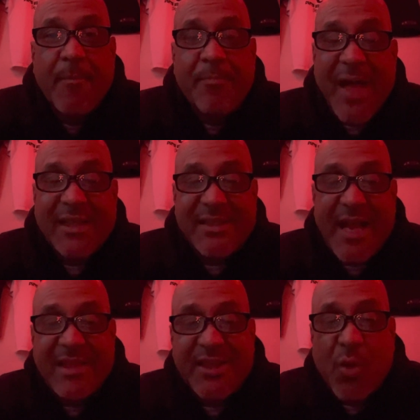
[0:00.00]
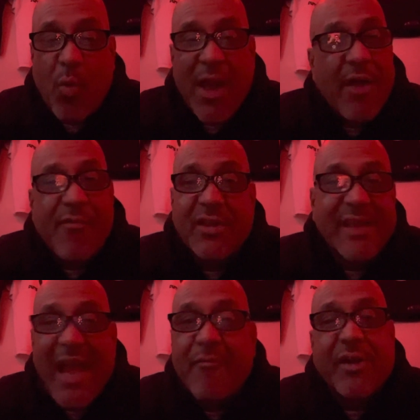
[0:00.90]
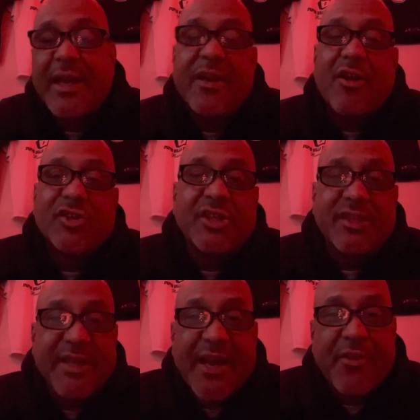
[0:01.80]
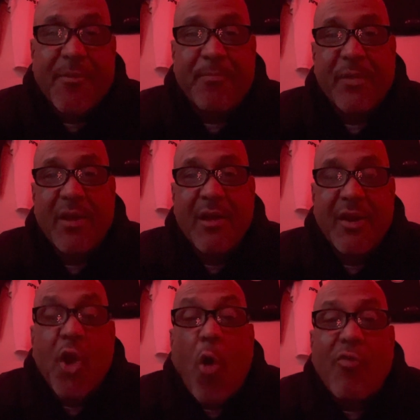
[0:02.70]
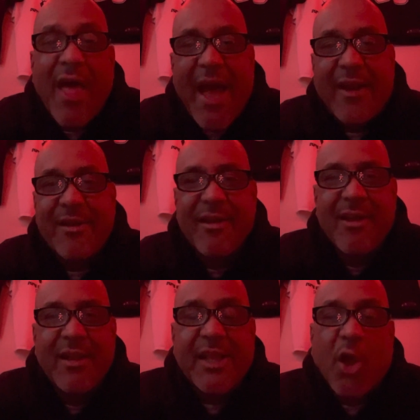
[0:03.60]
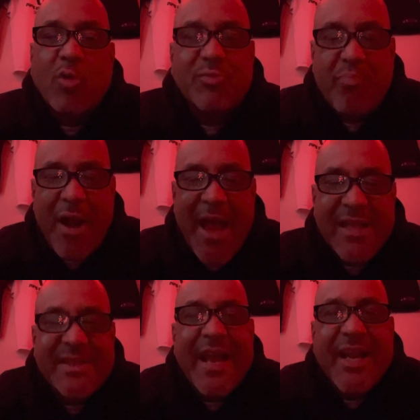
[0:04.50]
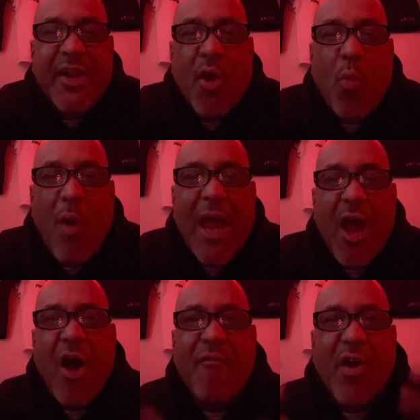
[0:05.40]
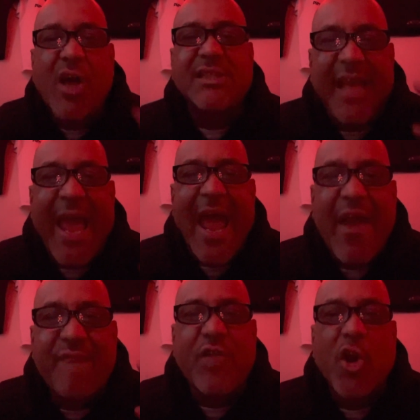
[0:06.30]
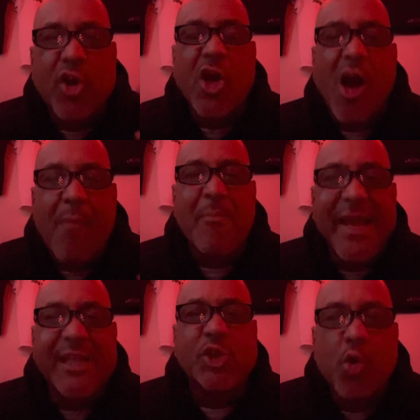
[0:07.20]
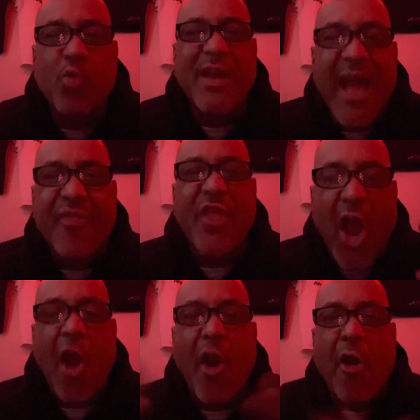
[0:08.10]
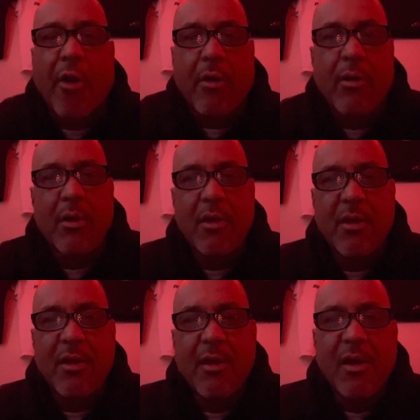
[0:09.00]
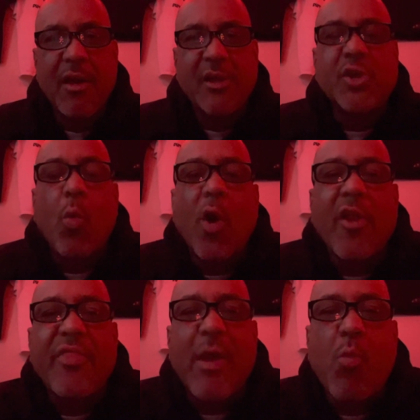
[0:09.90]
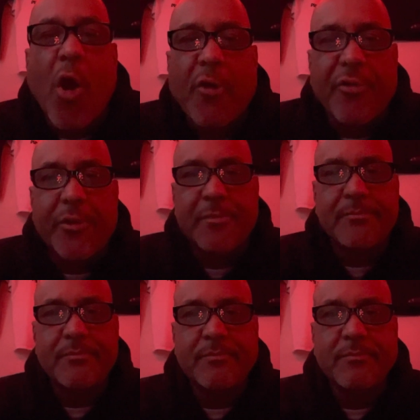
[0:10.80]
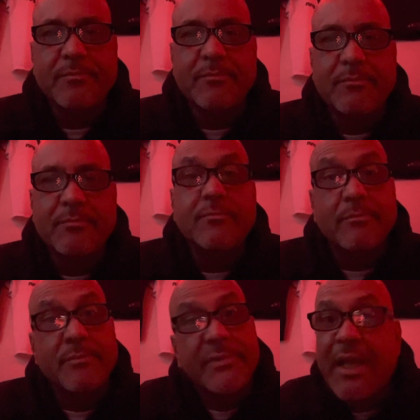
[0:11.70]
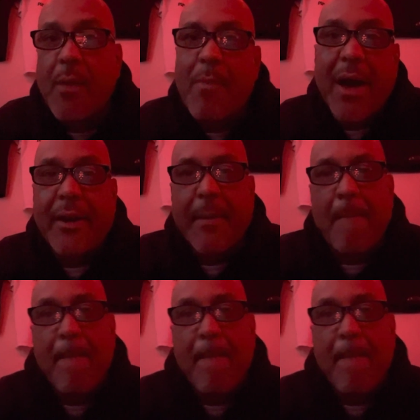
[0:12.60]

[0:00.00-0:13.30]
That stands in the way of us ever getting our shit together. Know that. That those brands stand in the way of us ever coming together. So what are they worth? Think about it.